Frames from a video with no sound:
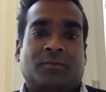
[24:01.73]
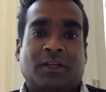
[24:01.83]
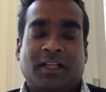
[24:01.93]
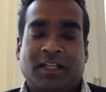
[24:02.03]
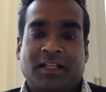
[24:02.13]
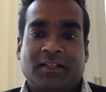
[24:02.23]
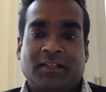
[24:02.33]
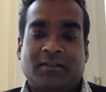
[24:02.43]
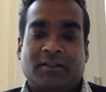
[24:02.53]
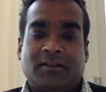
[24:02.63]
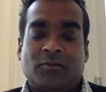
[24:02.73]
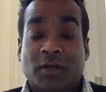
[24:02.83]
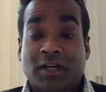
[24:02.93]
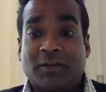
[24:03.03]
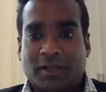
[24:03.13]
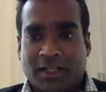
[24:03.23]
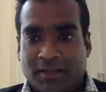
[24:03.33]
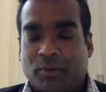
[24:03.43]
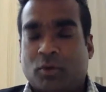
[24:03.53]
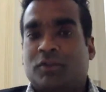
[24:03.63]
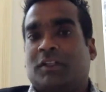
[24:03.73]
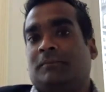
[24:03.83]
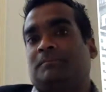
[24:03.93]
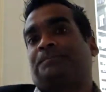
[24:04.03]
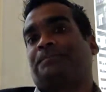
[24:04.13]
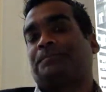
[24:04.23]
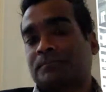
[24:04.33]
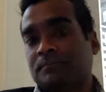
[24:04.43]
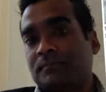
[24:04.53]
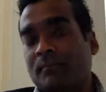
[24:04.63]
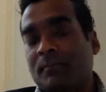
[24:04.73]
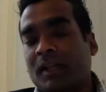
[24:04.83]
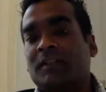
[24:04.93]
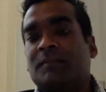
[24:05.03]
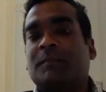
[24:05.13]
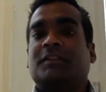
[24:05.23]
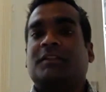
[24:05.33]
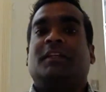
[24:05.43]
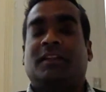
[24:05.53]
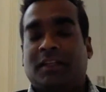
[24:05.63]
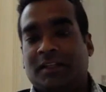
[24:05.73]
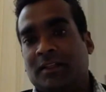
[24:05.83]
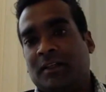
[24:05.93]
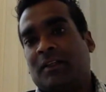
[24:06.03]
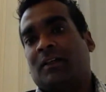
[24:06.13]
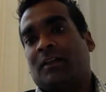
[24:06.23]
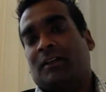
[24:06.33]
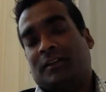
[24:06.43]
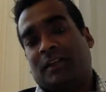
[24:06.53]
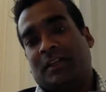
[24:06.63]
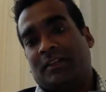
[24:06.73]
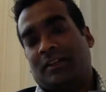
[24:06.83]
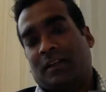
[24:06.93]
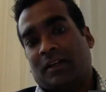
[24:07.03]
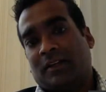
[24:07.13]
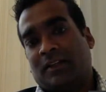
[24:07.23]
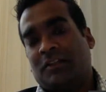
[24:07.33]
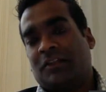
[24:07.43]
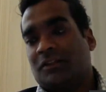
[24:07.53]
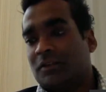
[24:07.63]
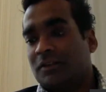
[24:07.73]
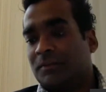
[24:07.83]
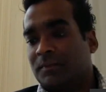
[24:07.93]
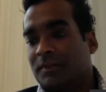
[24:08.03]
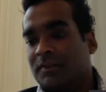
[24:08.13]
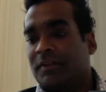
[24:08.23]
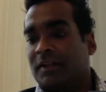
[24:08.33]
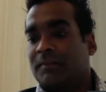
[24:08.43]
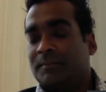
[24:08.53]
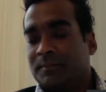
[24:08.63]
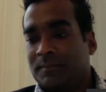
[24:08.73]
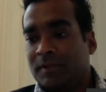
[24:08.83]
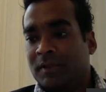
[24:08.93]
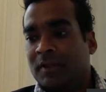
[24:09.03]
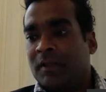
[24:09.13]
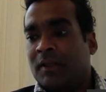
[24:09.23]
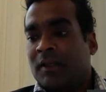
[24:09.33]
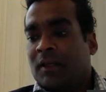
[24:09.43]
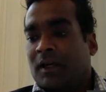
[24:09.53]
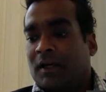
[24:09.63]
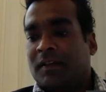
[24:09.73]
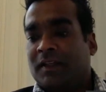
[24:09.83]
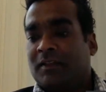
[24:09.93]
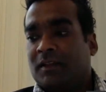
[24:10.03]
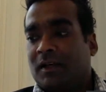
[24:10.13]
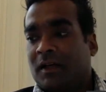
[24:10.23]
really, really, really important, especially in the digital sphere. I think